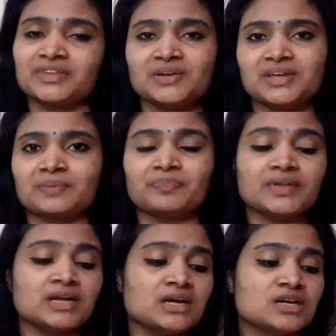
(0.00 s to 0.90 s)
Okay,
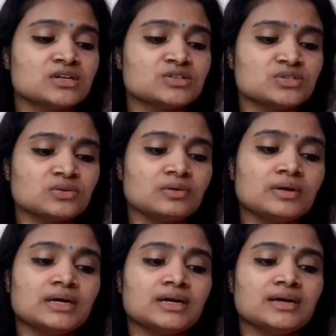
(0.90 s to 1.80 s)
so
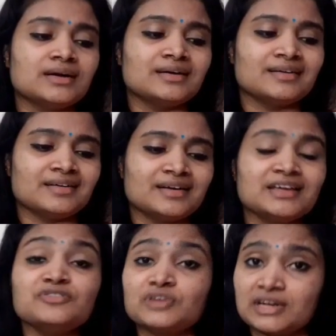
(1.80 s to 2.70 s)

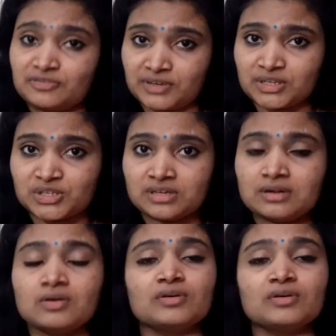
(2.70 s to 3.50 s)
if you are a fresher